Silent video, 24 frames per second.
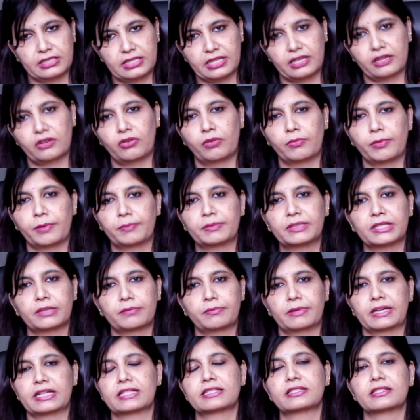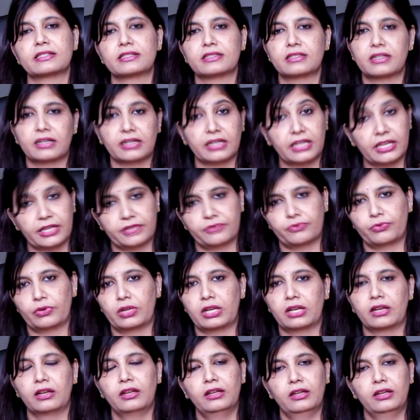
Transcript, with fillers: take homeopathic medicines and get well.